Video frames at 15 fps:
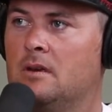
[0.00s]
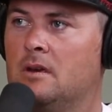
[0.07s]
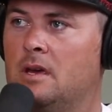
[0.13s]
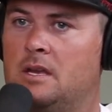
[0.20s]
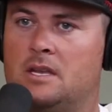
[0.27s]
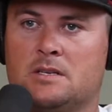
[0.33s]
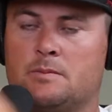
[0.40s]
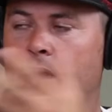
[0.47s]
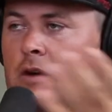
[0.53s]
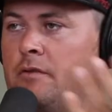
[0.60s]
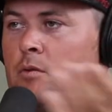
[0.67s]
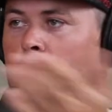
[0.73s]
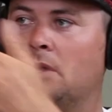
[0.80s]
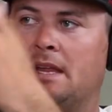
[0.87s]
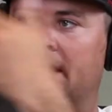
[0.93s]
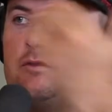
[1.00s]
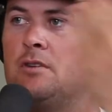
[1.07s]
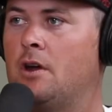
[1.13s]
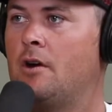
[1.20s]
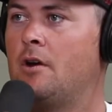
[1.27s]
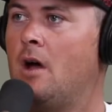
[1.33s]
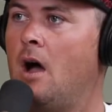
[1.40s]
It doesn't matter if you believed
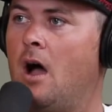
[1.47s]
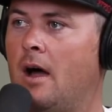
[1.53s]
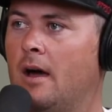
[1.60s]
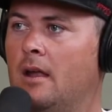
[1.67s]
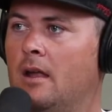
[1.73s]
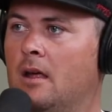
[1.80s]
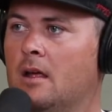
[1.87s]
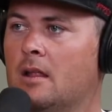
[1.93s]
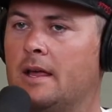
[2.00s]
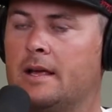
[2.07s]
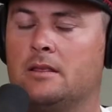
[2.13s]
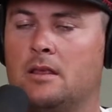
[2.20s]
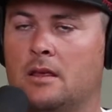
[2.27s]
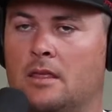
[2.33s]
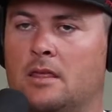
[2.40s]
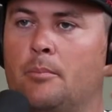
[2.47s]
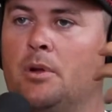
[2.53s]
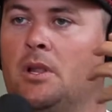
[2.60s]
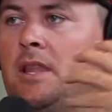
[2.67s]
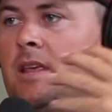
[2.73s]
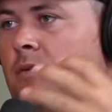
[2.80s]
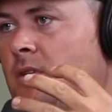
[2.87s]
it or not. Right. Like the
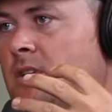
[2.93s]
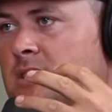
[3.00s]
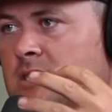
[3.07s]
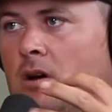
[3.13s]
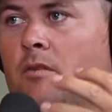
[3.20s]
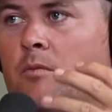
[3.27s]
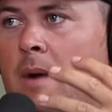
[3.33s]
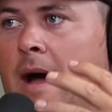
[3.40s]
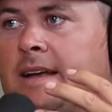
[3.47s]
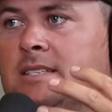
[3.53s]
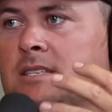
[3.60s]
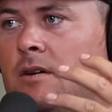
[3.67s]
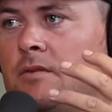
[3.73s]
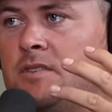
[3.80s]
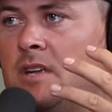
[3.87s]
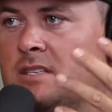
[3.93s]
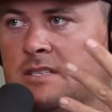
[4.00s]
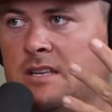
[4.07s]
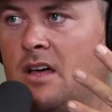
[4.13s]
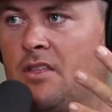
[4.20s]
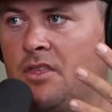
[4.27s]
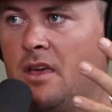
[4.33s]
belief itself by itself does
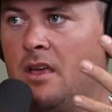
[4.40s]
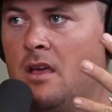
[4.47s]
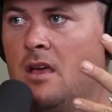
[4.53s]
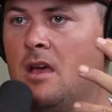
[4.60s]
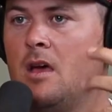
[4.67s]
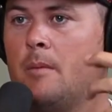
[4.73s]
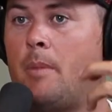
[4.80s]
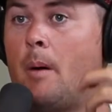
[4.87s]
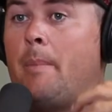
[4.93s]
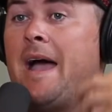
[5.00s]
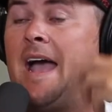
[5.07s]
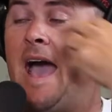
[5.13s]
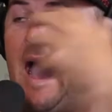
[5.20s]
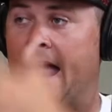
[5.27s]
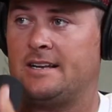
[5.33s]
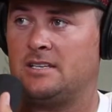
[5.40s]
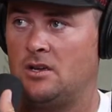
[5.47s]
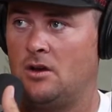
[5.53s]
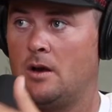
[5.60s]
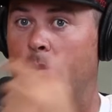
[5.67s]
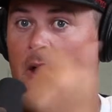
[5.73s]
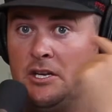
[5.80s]
nothing. But by acting
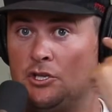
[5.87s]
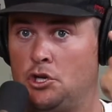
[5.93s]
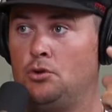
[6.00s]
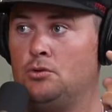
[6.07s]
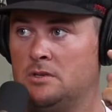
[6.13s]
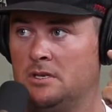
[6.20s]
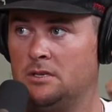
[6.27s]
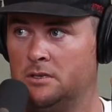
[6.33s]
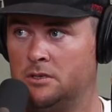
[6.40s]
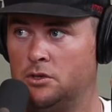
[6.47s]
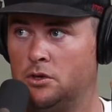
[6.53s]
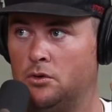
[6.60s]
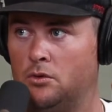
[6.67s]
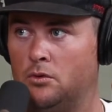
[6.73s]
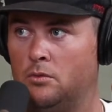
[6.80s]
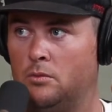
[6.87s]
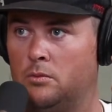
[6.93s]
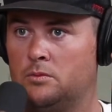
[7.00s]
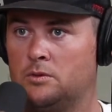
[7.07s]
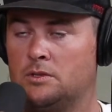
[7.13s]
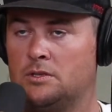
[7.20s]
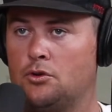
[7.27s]
on it, by choosing to
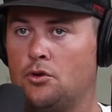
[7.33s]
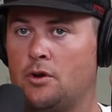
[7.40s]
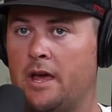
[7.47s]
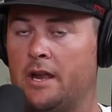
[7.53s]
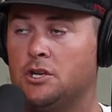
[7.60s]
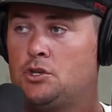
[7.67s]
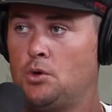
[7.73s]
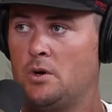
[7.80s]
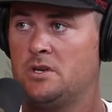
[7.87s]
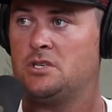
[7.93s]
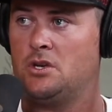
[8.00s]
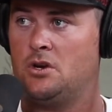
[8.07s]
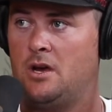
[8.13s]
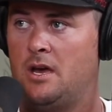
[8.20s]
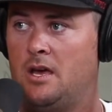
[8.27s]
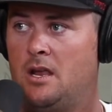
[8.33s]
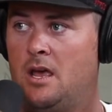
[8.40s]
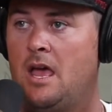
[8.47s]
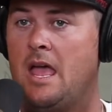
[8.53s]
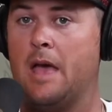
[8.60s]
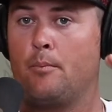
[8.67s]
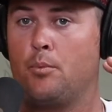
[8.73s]
create a choice in your head
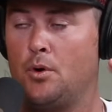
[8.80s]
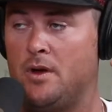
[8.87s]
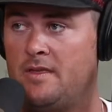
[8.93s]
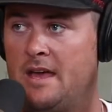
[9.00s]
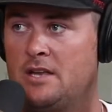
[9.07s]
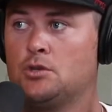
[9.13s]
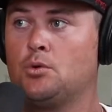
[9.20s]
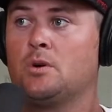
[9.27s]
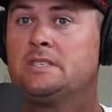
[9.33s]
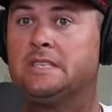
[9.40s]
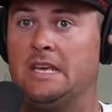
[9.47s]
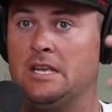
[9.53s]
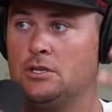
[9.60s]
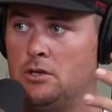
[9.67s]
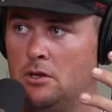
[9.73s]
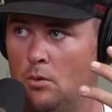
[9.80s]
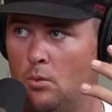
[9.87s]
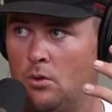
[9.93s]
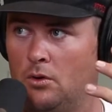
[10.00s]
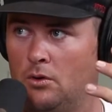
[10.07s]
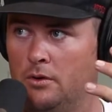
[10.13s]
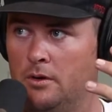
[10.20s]
and bring that choice into the
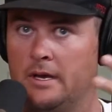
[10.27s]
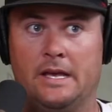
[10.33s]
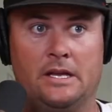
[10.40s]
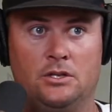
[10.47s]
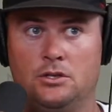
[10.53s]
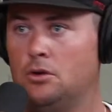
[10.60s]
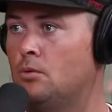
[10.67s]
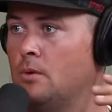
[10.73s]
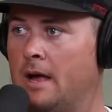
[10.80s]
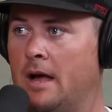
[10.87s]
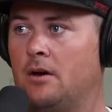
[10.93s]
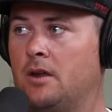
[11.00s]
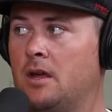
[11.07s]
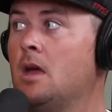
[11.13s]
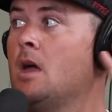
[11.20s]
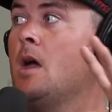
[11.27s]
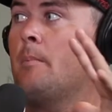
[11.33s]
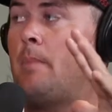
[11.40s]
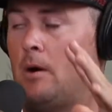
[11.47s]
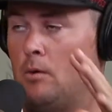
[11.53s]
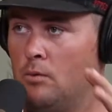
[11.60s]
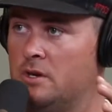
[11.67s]
world, into reality,
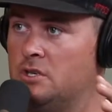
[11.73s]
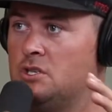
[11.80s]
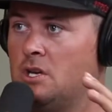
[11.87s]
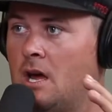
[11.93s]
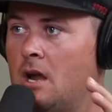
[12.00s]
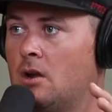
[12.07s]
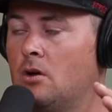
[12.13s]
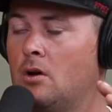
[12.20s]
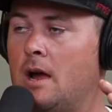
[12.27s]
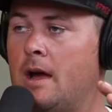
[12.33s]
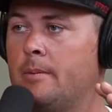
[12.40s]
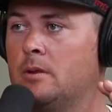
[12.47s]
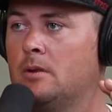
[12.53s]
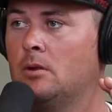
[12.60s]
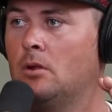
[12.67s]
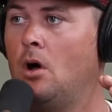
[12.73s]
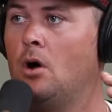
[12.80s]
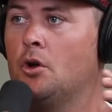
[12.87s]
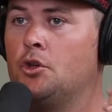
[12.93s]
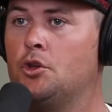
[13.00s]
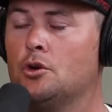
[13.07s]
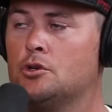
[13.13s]
by reaching out and grabbing the
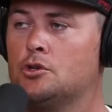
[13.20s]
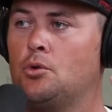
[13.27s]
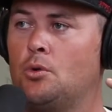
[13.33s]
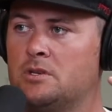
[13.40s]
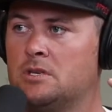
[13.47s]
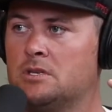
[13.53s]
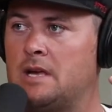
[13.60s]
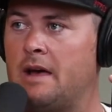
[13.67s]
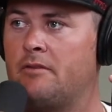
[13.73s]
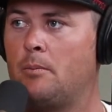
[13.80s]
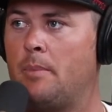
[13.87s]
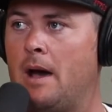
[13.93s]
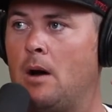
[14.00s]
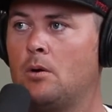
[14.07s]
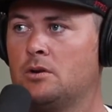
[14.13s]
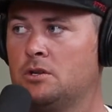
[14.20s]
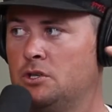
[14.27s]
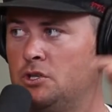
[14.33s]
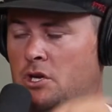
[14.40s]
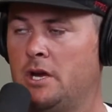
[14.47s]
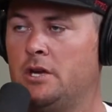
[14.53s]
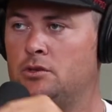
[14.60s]
log, your choices have the power to
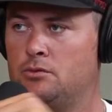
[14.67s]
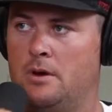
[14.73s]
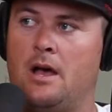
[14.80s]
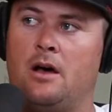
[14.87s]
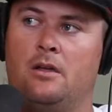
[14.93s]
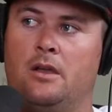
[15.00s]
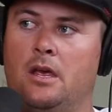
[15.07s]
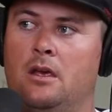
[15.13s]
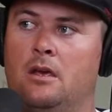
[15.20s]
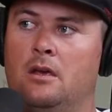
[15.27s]
change reality.